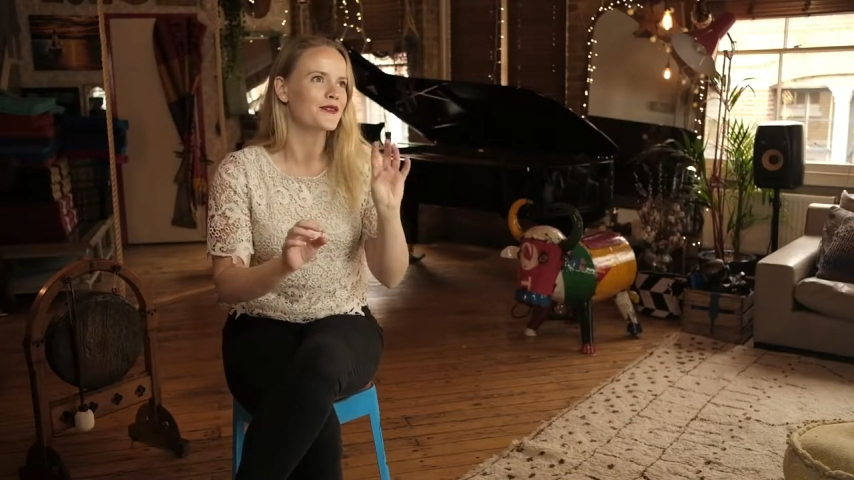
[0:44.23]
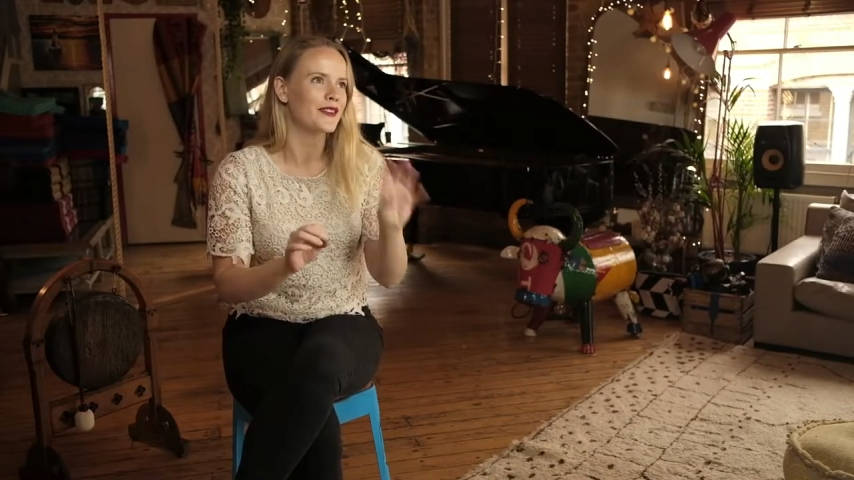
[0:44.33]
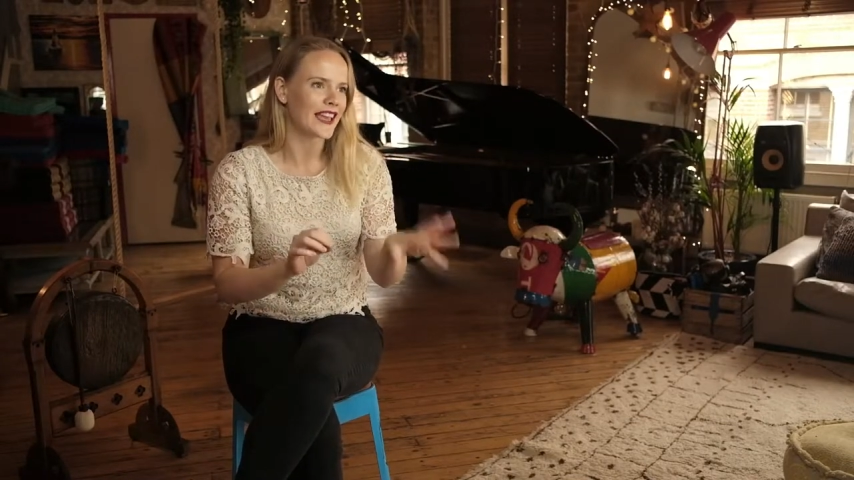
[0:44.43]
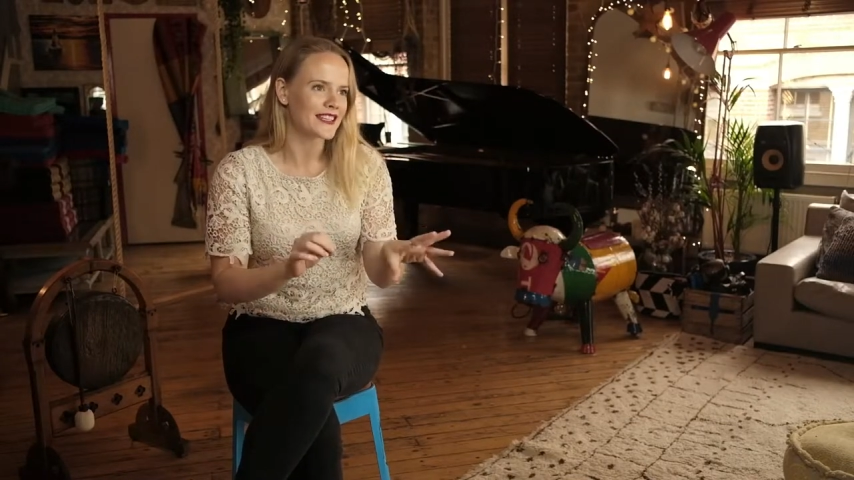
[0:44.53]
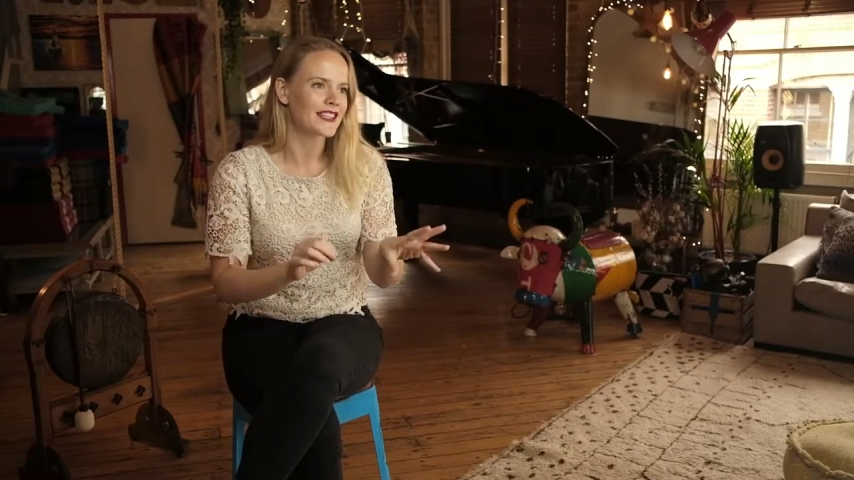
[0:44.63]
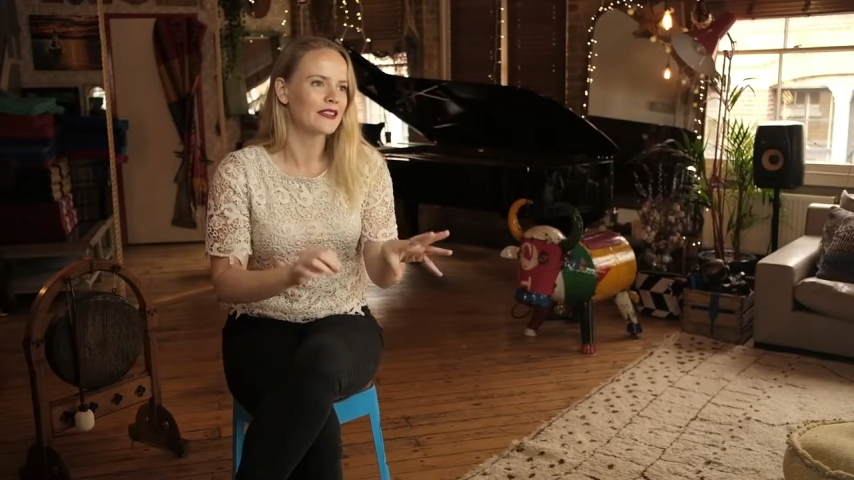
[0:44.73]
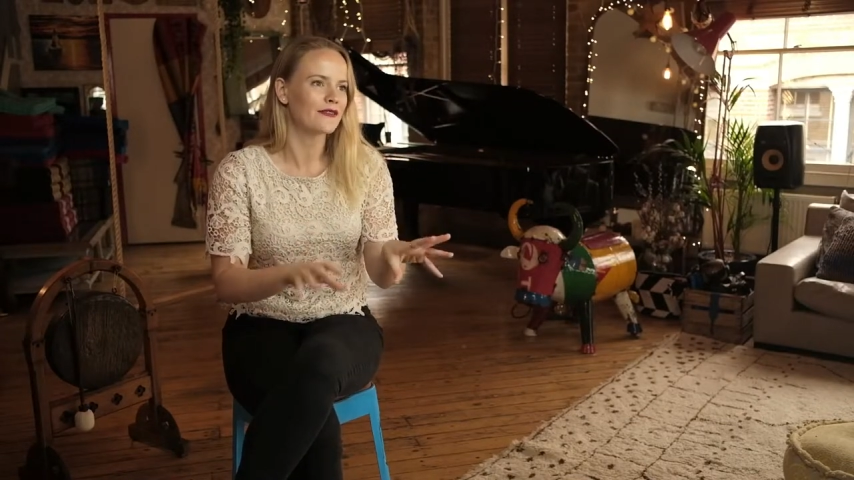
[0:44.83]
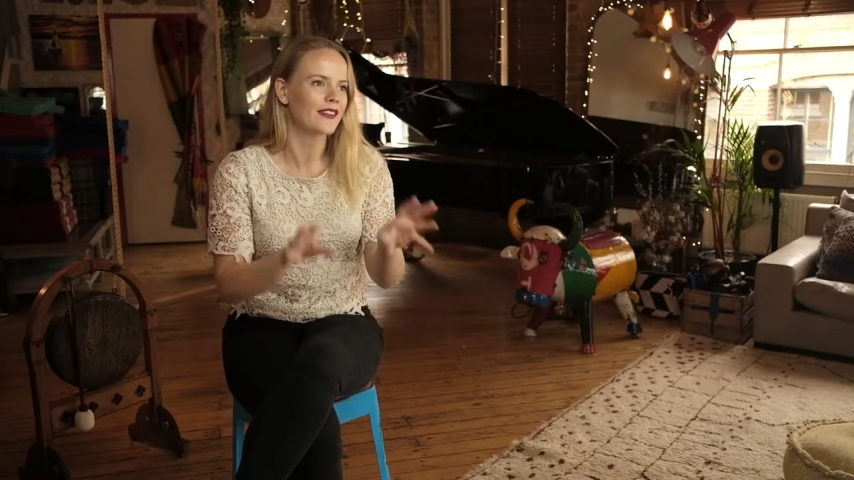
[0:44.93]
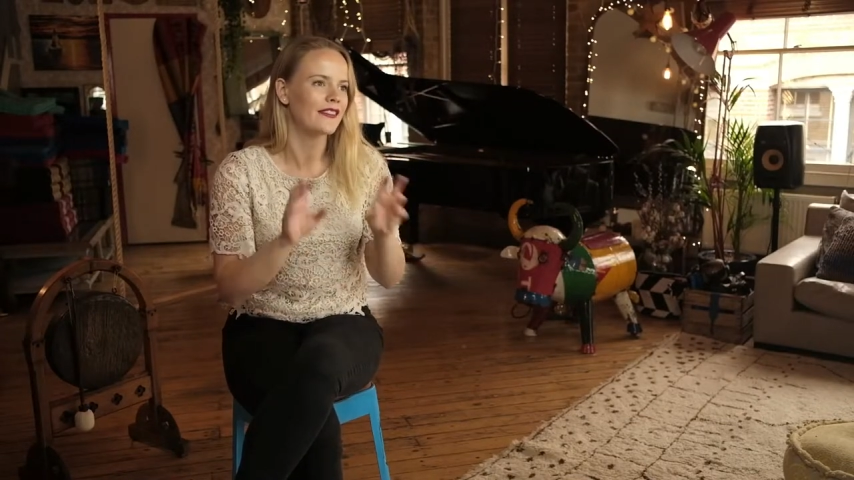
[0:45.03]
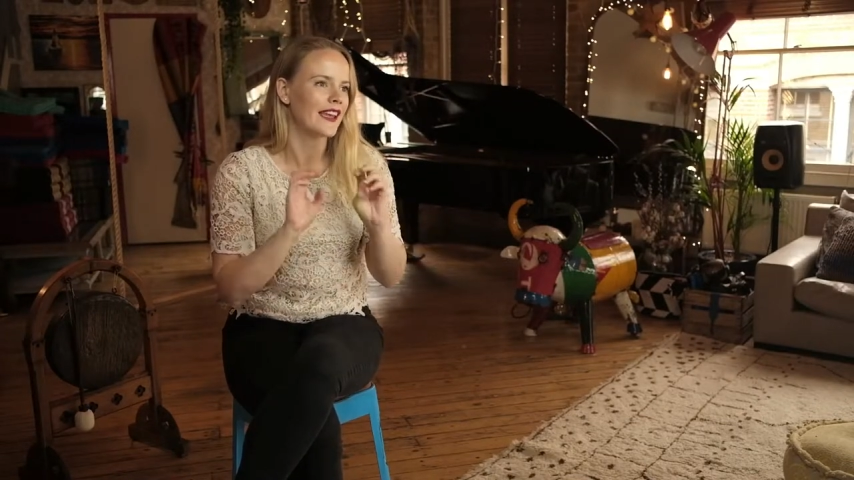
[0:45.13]

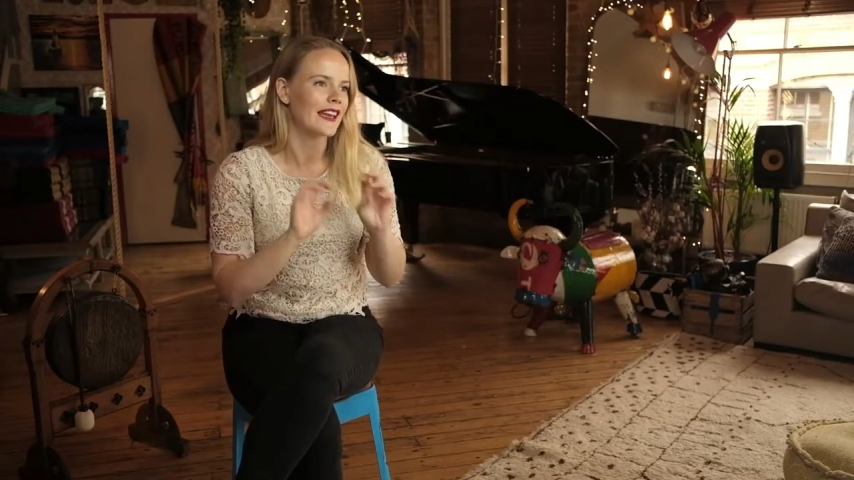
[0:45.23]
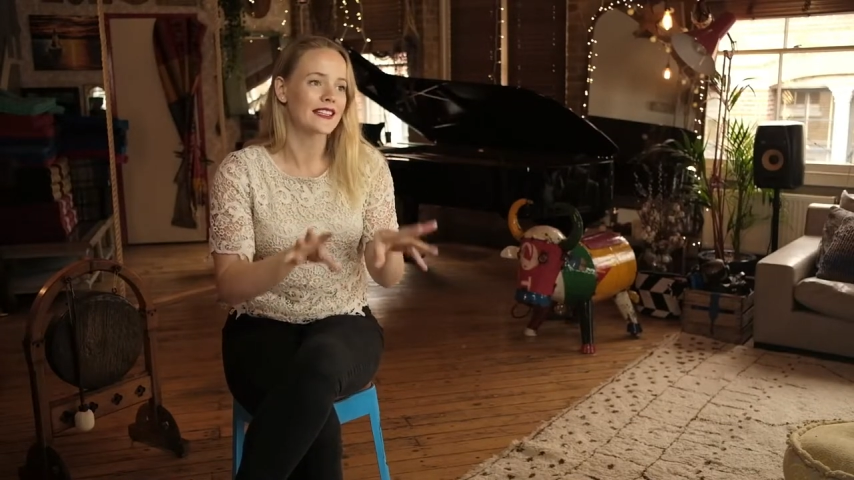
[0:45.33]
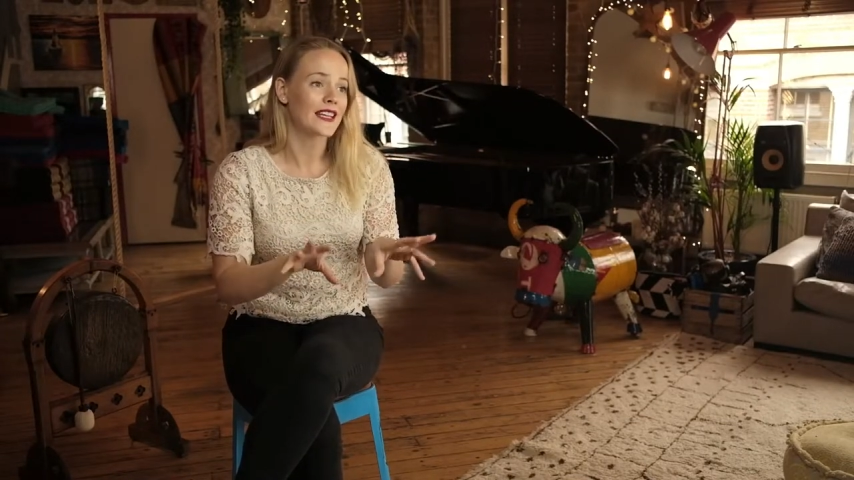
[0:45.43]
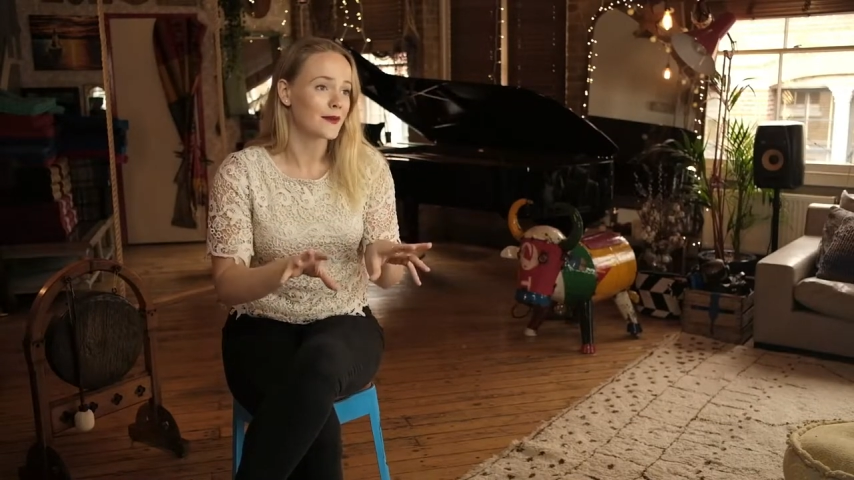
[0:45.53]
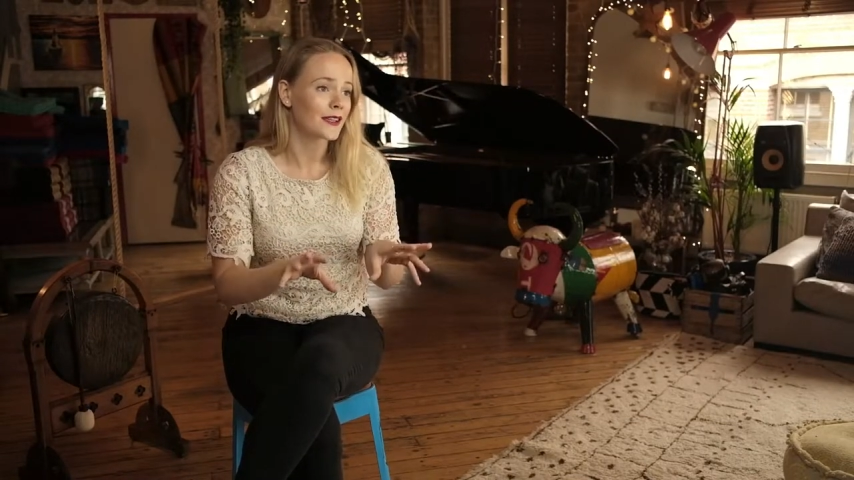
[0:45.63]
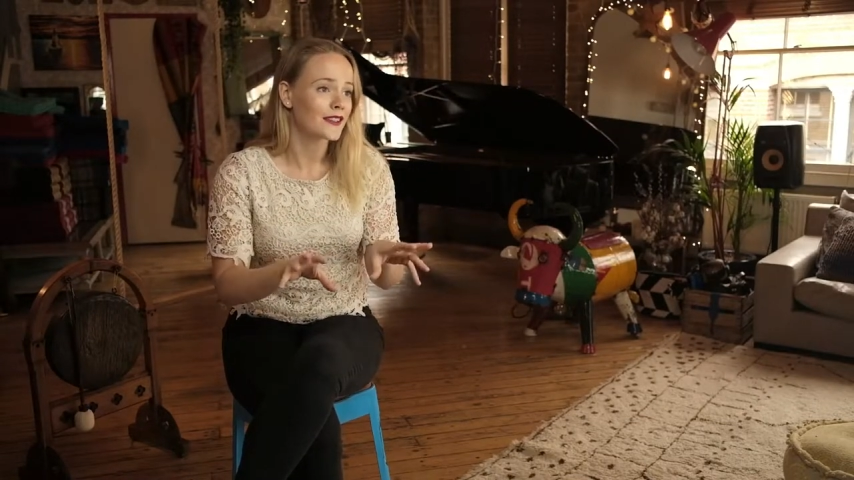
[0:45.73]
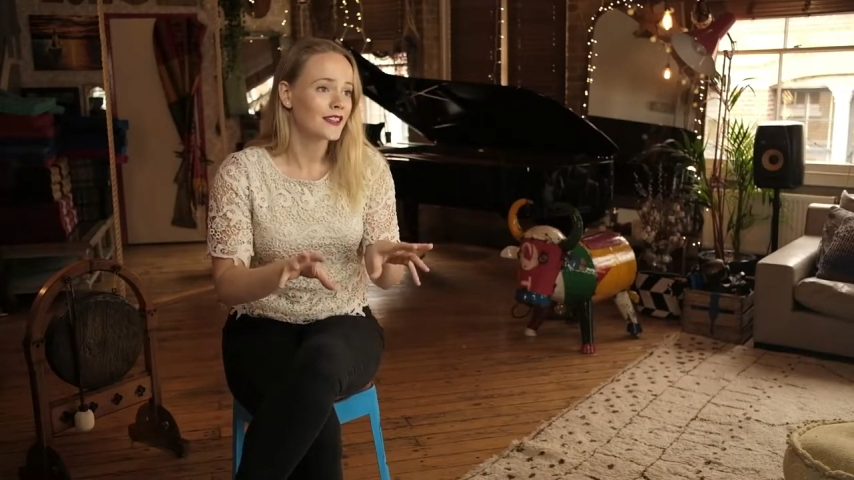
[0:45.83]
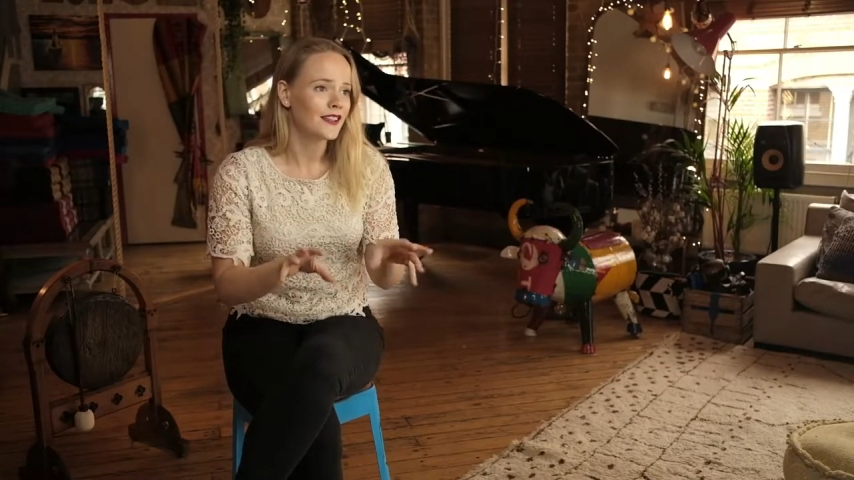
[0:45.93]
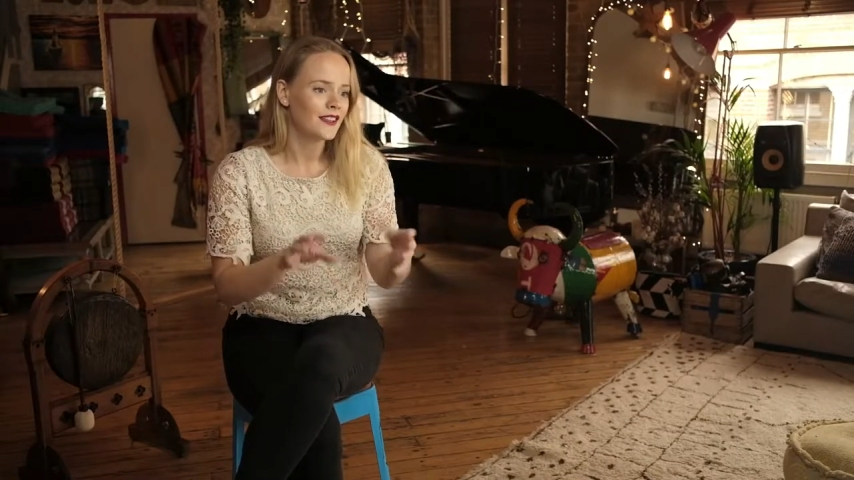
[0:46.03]
creative and the academic.